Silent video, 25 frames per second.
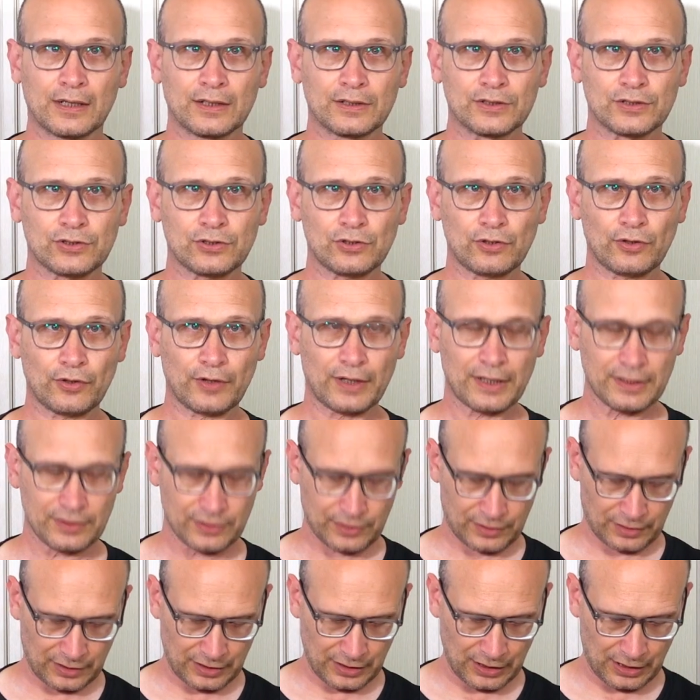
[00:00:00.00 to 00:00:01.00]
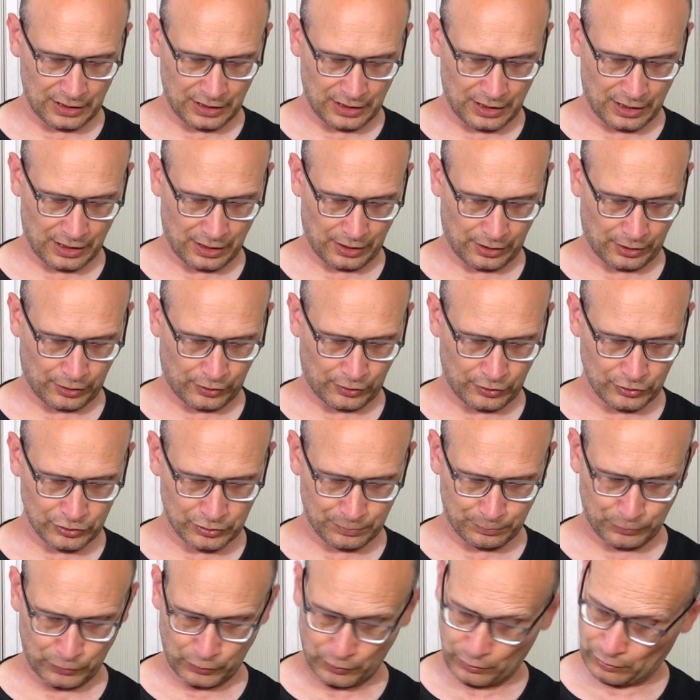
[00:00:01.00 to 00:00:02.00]
So that's the
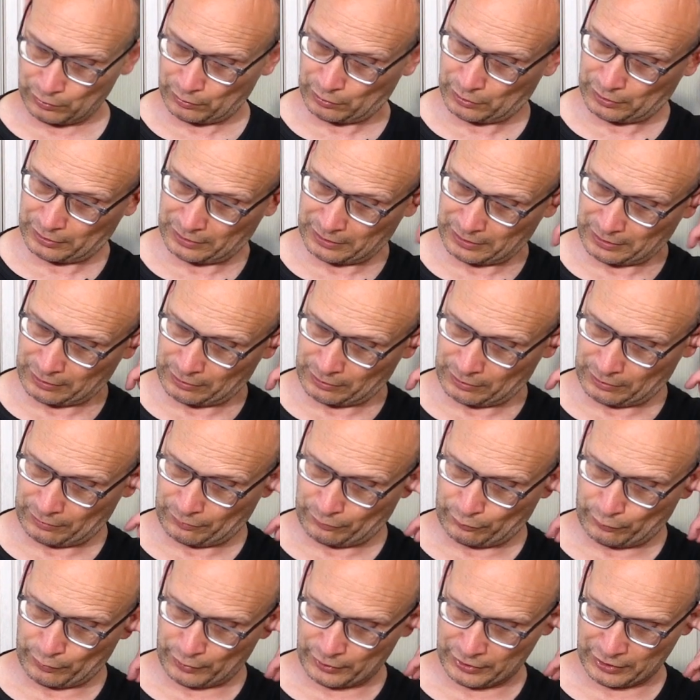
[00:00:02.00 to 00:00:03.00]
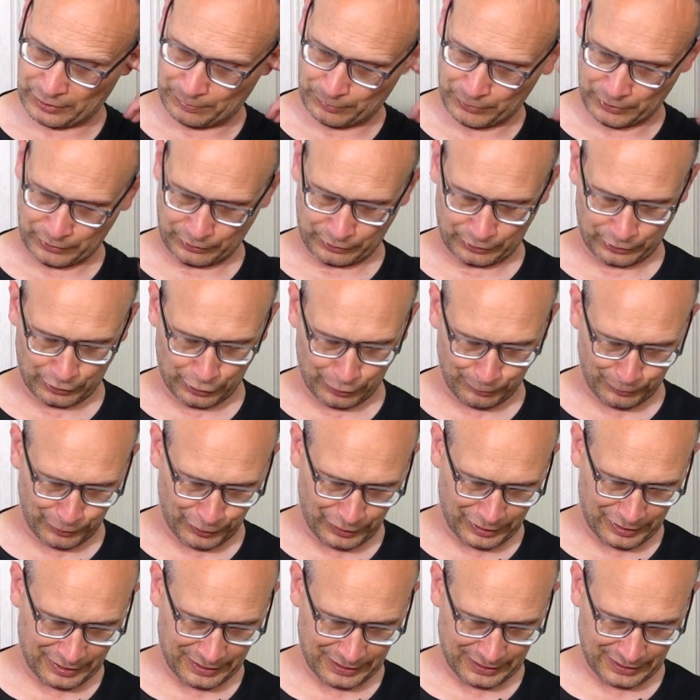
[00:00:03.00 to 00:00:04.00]
Cosmo Ross
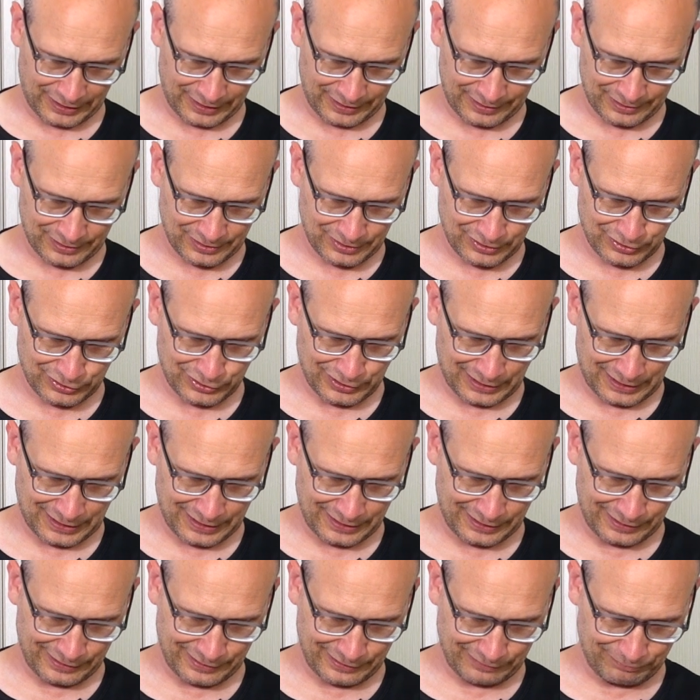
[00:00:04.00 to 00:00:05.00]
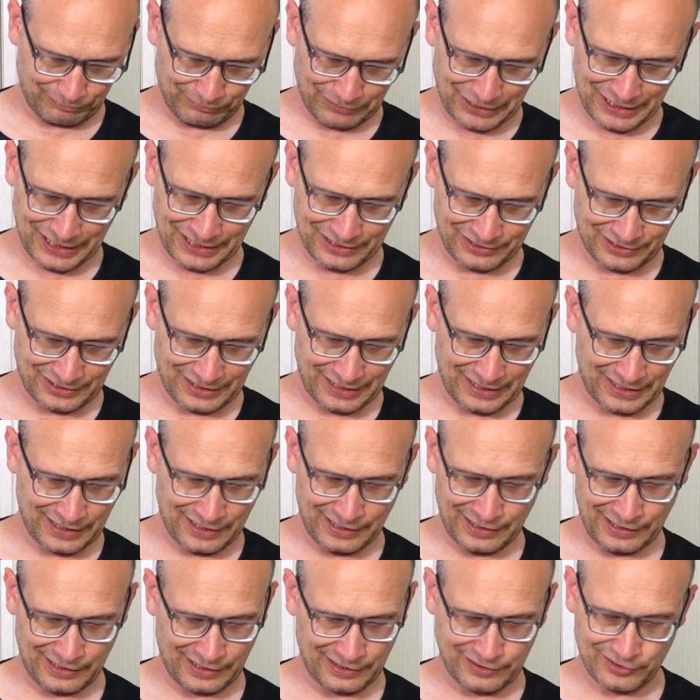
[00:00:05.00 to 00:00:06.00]
Montgomery darts, and like I
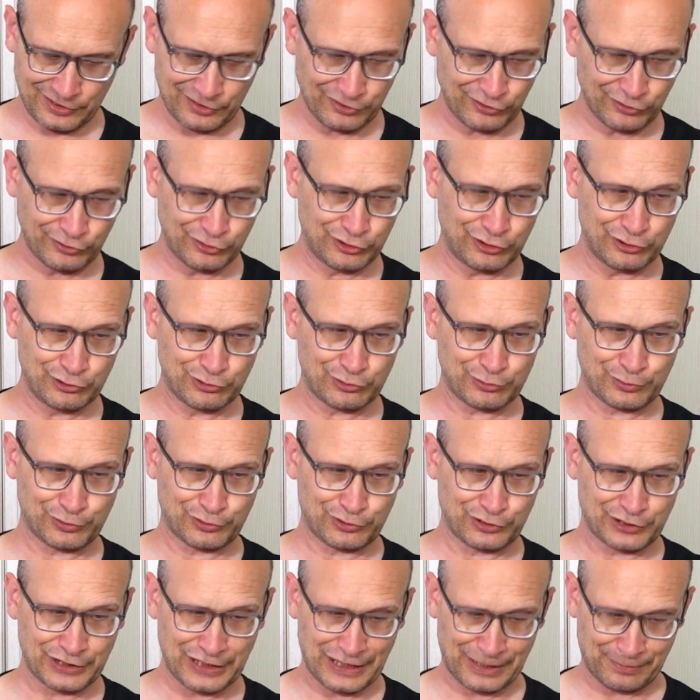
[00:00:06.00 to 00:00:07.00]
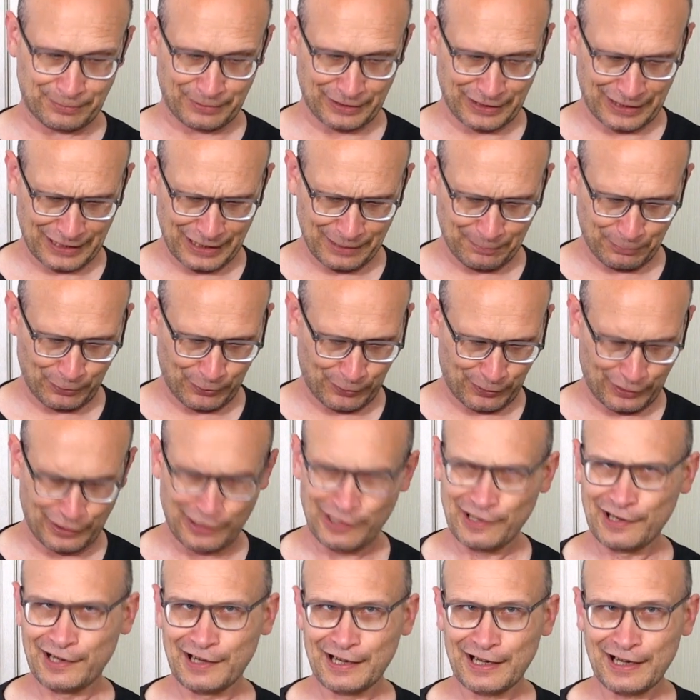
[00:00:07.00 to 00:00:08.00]
say, it's an unusual shaped dart, but
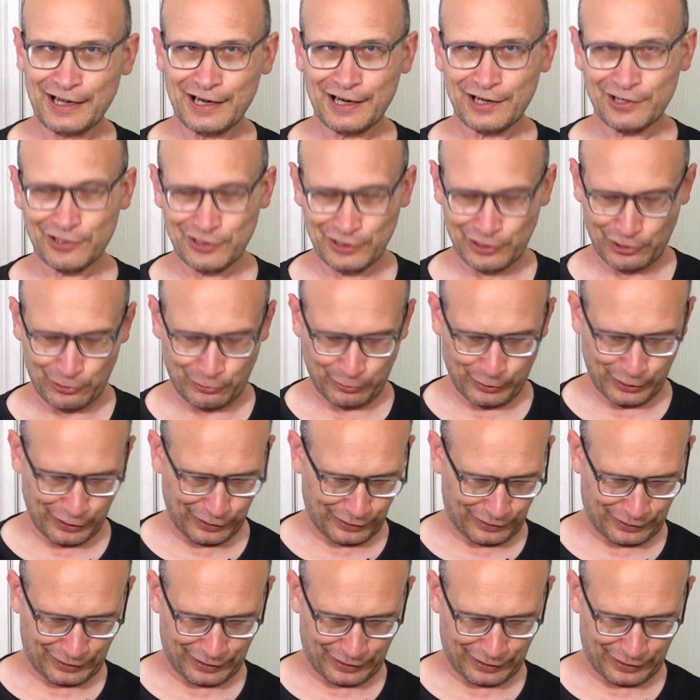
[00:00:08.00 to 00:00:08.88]
I actually quite